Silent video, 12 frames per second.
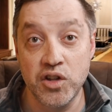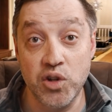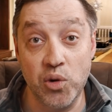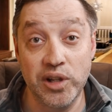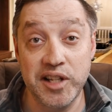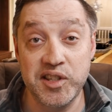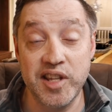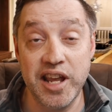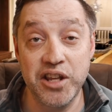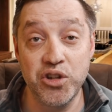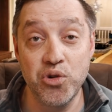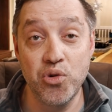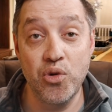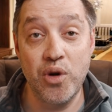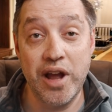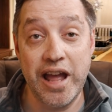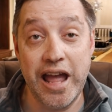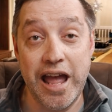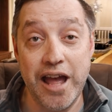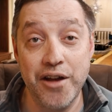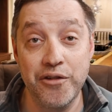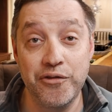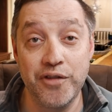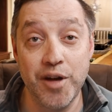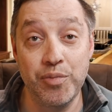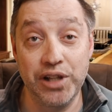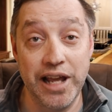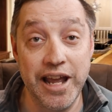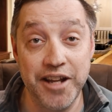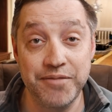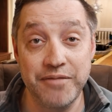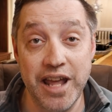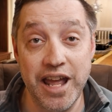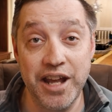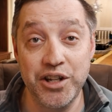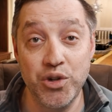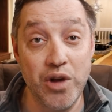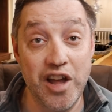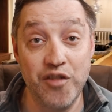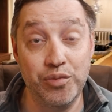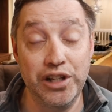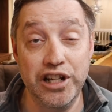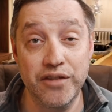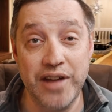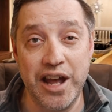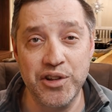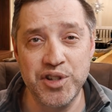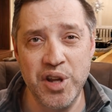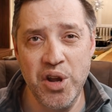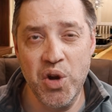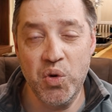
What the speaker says: So let's say you have a plan and you have plenty of outs.